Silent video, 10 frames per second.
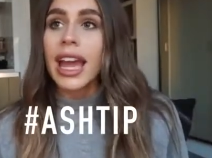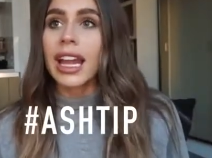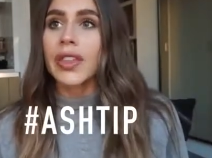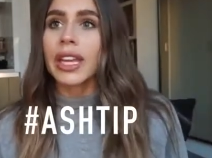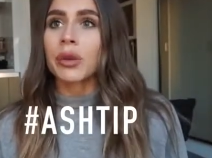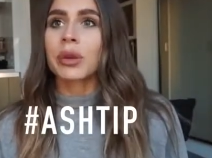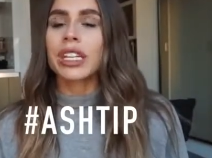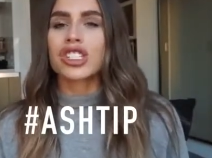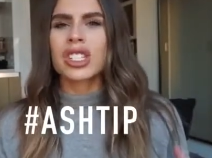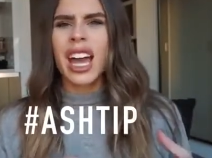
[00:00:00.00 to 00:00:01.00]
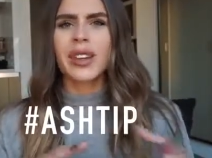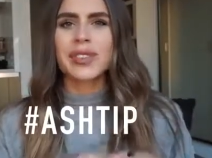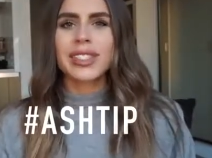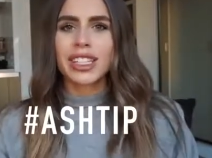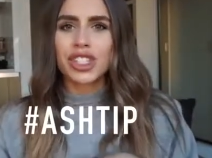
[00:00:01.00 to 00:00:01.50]
And I think it really just kind
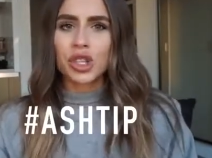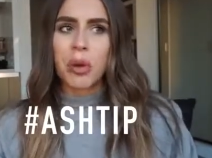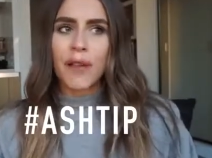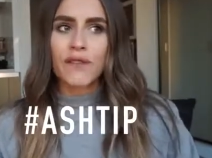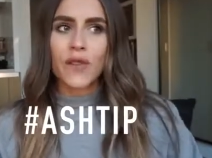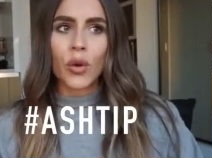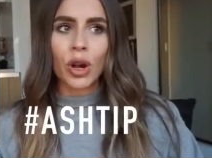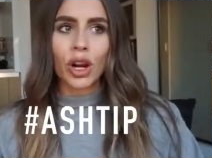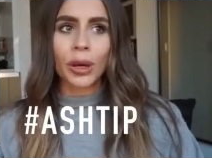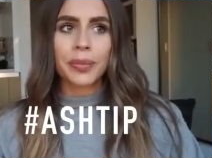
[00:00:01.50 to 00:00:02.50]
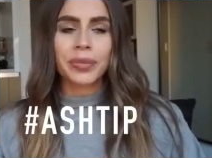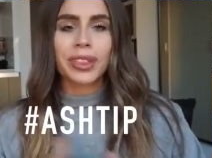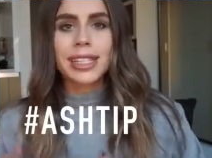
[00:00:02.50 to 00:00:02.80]
of sets you up for